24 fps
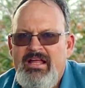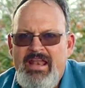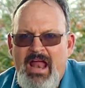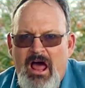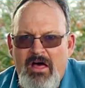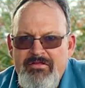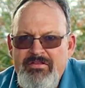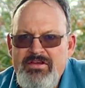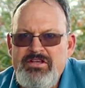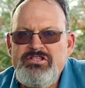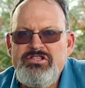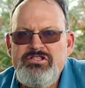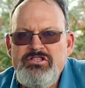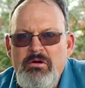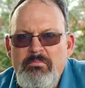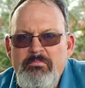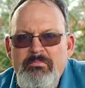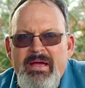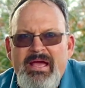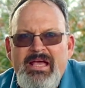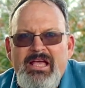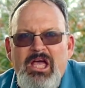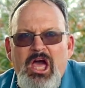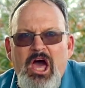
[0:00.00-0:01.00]
Now this is a
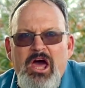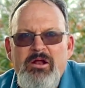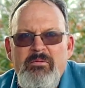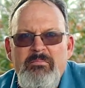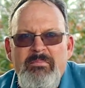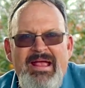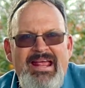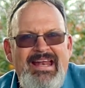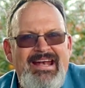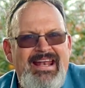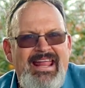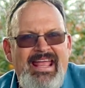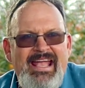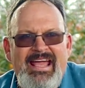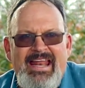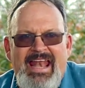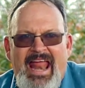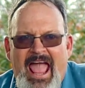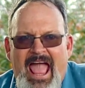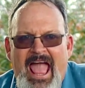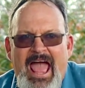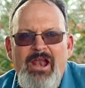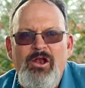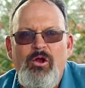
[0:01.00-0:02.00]
big cut of meat, and it can
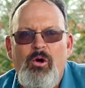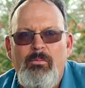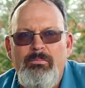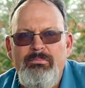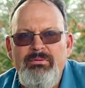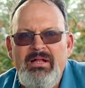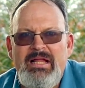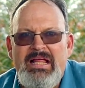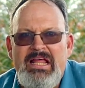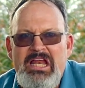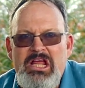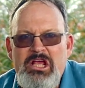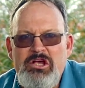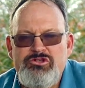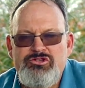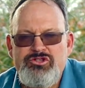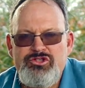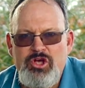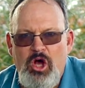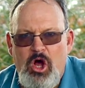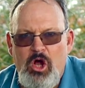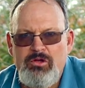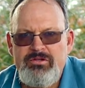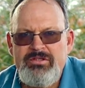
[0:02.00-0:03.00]
handle plenty of
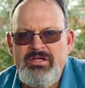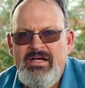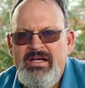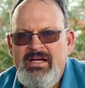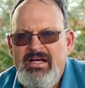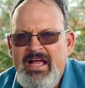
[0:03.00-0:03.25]
salt,